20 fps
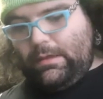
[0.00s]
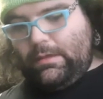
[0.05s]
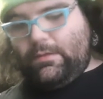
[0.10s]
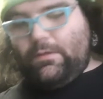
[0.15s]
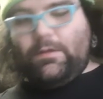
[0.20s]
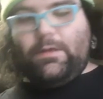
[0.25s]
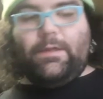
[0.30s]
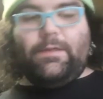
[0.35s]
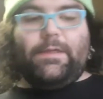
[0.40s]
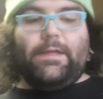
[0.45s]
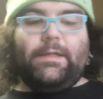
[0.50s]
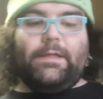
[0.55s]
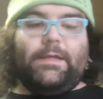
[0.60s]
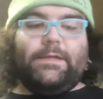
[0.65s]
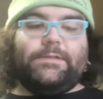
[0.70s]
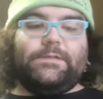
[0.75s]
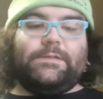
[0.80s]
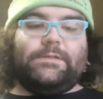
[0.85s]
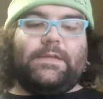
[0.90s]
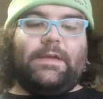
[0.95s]
The only thing
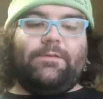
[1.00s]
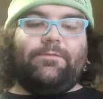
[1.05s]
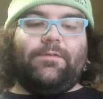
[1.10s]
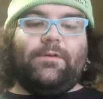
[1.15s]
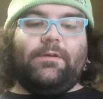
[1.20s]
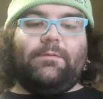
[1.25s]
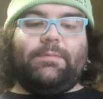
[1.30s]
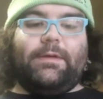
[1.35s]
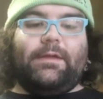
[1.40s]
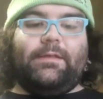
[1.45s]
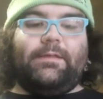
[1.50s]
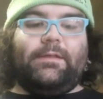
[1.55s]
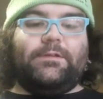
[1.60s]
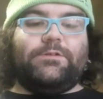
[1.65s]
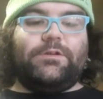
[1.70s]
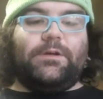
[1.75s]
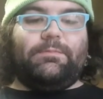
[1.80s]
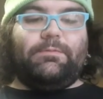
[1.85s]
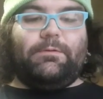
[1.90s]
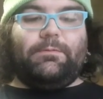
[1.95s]
that's different about the
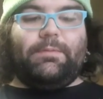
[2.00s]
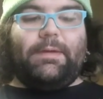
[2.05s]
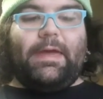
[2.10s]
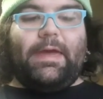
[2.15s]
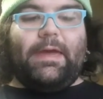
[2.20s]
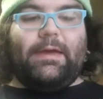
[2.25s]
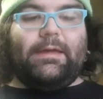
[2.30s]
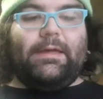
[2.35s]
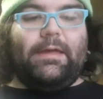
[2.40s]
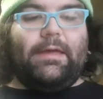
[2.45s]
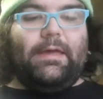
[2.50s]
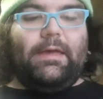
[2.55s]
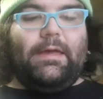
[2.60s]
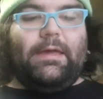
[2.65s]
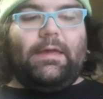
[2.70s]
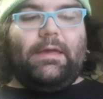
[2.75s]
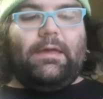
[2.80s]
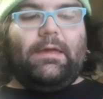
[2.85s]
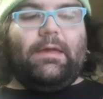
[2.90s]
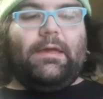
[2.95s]
triple pack
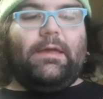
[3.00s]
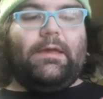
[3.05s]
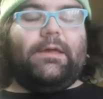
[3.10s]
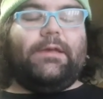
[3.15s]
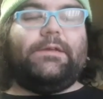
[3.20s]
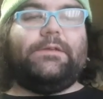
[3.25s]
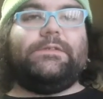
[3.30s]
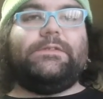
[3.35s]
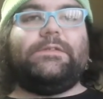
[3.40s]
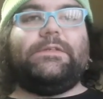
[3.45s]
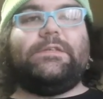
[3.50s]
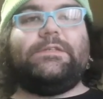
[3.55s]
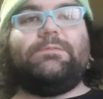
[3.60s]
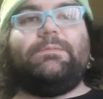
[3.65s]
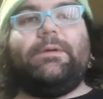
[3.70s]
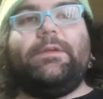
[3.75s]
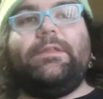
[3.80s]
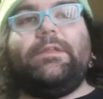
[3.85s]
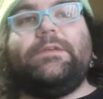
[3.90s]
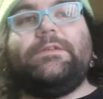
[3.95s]
is this
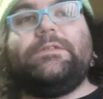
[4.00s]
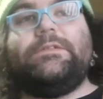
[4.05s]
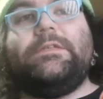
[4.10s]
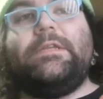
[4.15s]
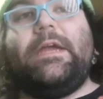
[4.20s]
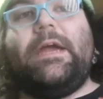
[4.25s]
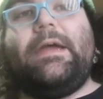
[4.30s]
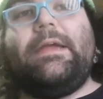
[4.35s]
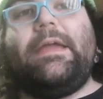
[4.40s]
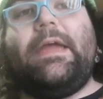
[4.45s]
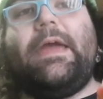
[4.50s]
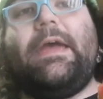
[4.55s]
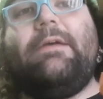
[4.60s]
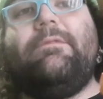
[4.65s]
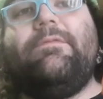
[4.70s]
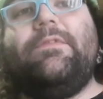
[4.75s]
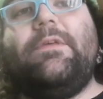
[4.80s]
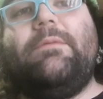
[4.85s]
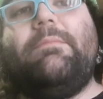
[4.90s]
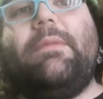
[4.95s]
one does not
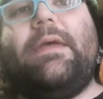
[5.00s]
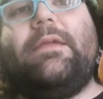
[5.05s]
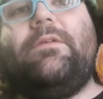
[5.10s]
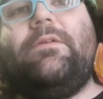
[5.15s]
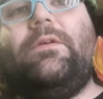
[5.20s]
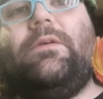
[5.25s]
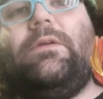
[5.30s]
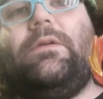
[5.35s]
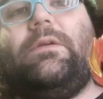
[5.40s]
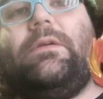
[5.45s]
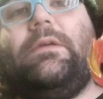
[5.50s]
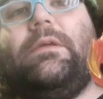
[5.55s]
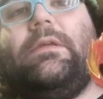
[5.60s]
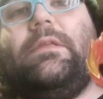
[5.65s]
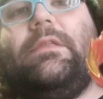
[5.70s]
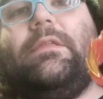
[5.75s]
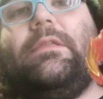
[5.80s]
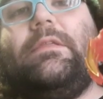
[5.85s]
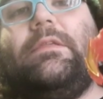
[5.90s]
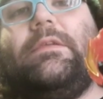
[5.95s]
have the metal
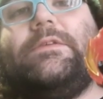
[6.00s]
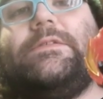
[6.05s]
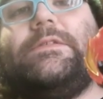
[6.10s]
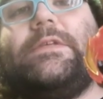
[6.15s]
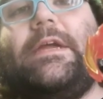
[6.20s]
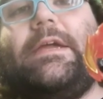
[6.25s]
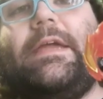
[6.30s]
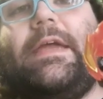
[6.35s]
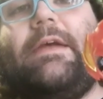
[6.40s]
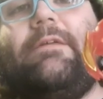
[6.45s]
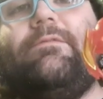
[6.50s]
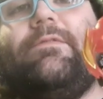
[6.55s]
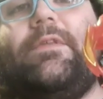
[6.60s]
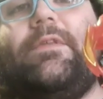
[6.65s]
does not have